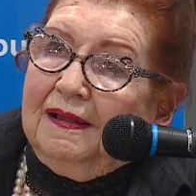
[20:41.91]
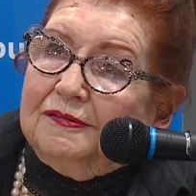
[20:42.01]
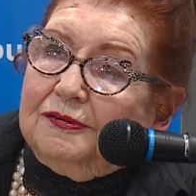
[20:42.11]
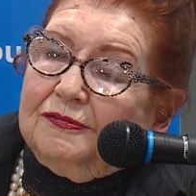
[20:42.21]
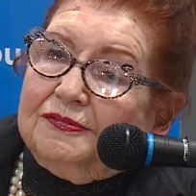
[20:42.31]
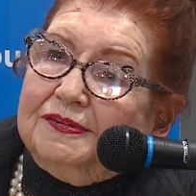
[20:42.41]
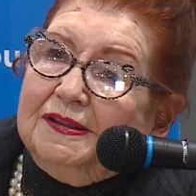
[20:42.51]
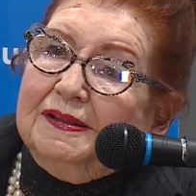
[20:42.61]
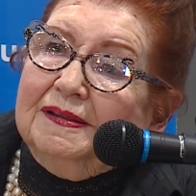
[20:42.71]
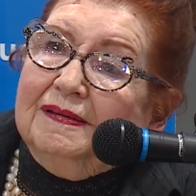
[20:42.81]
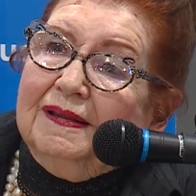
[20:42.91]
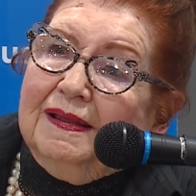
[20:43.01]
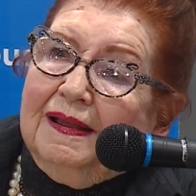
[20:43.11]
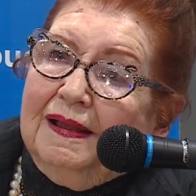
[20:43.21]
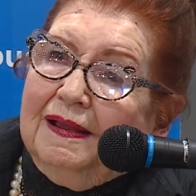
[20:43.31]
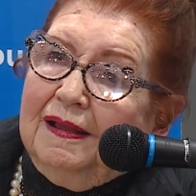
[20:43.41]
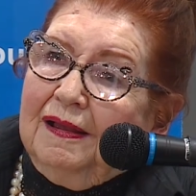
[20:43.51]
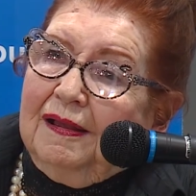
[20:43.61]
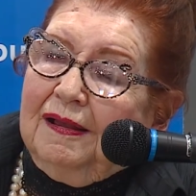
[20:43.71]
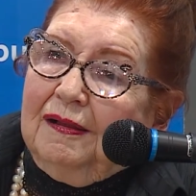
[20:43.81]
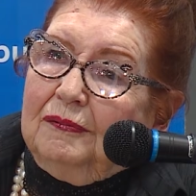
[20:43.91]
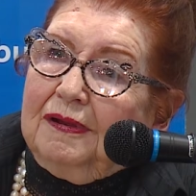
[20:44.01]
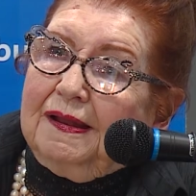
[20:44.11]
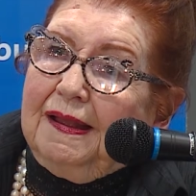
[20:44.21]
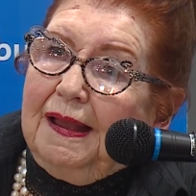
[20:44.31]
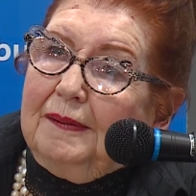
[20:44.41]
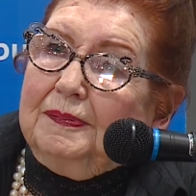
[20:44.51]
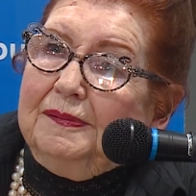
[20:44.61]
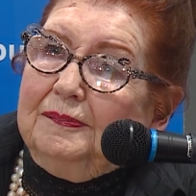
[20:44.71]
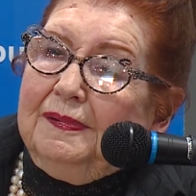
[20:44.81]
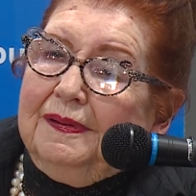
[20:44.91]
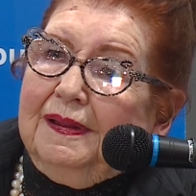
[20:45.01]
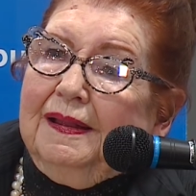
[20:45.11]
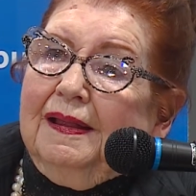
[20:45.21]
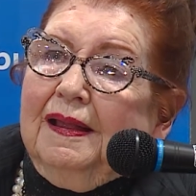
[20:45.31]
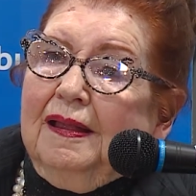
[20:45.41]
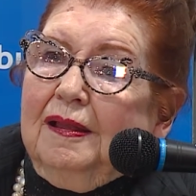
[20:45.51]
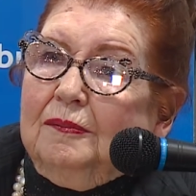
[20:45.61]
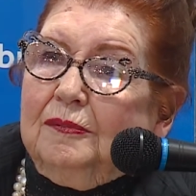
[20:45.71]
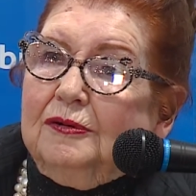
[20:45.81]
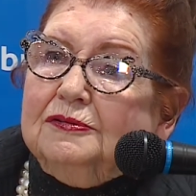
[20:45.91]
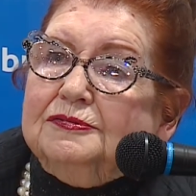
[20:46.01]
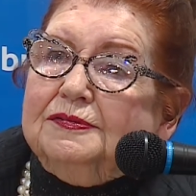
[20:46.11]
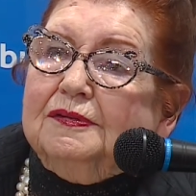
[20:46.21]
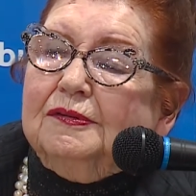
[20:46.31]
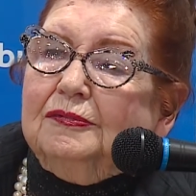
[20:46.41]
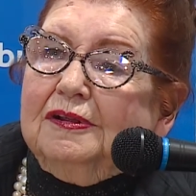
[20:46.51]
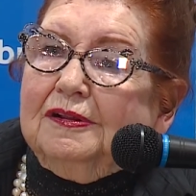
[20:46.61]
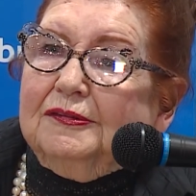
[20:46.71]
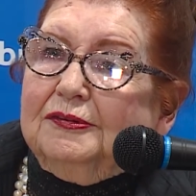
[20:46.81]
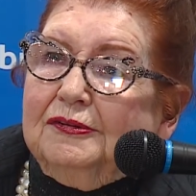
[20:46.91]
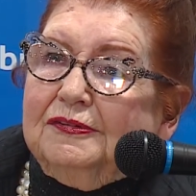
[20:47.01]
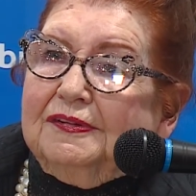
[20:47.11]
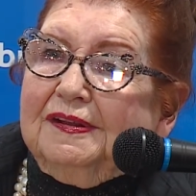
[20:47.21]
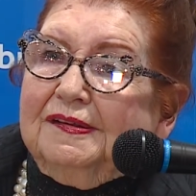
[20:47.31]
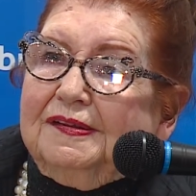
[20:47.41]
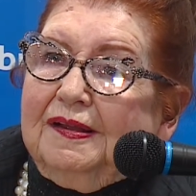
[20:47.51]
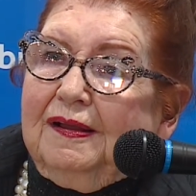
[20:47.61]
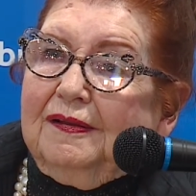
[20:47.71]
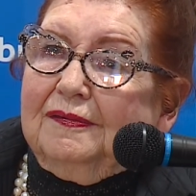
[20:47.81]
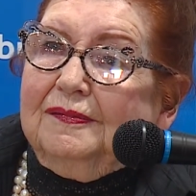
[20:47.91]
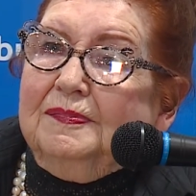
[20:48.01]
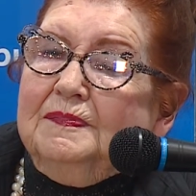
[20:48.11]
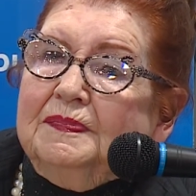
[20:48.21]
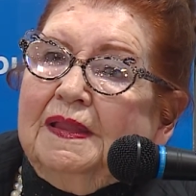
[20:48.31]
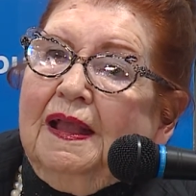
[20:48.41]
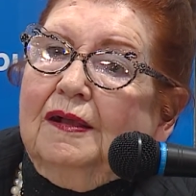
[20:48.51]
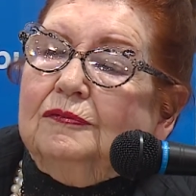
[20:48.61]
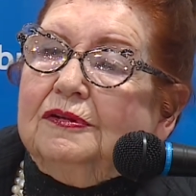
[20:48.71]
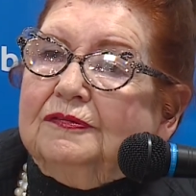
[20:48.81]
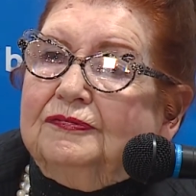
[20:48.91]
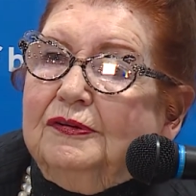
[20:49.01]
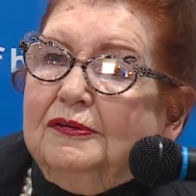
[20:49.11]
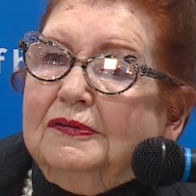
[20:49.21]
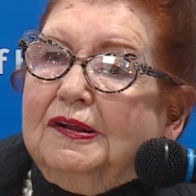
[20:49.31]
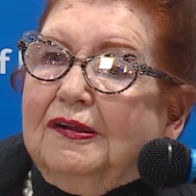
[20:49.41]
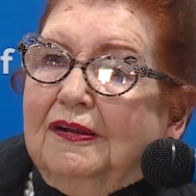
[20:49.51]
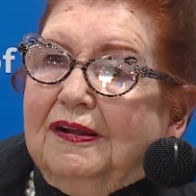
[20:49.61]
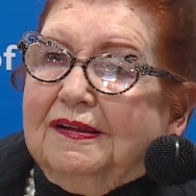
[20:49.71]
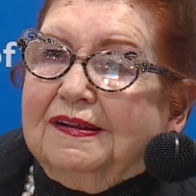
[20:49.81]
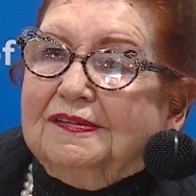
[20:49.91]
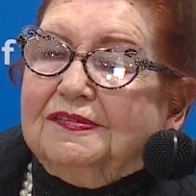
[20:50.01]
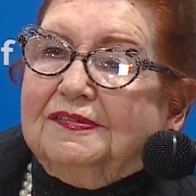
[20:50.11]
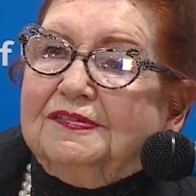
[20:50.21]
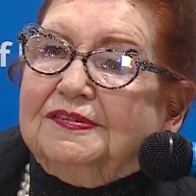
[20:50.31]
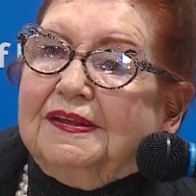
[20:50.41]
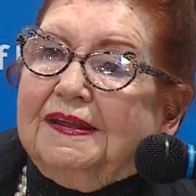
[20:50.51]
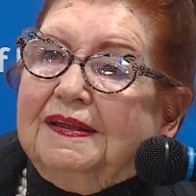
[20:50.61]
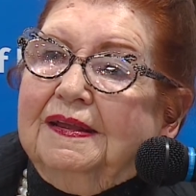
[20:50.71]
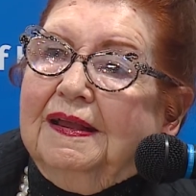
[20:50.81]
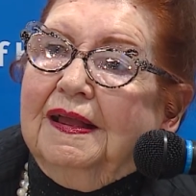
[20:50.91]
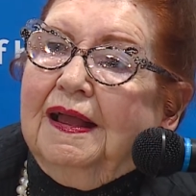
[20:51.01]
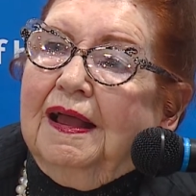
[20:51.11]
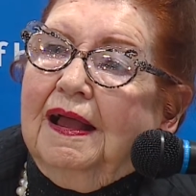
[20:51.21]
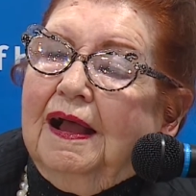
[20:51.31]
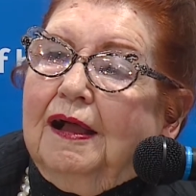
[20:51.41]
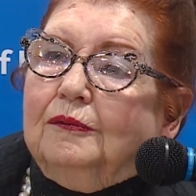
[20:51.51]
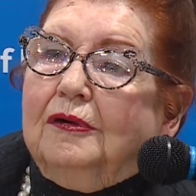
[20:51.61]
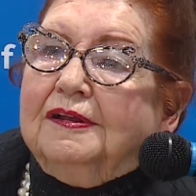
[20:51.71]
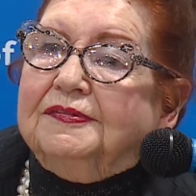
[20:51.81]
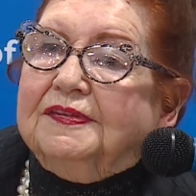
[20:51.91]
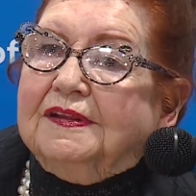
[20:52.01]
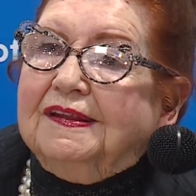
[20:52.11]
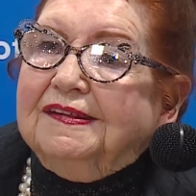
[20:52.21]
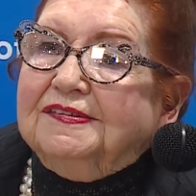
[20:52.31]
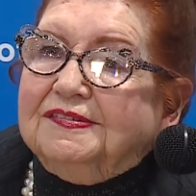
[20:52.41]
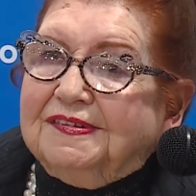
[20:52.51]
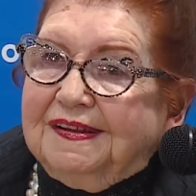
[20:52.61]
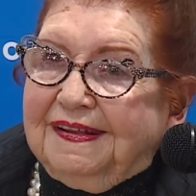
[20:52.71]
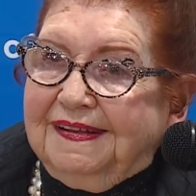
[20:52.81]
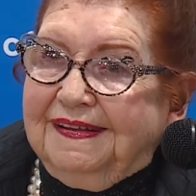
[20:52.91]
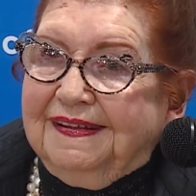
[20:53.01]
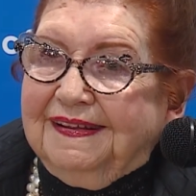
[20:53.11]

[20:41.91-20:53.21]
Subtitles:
So see what happened? Most of the realtors in town would phone Carlings and say, I want the listing.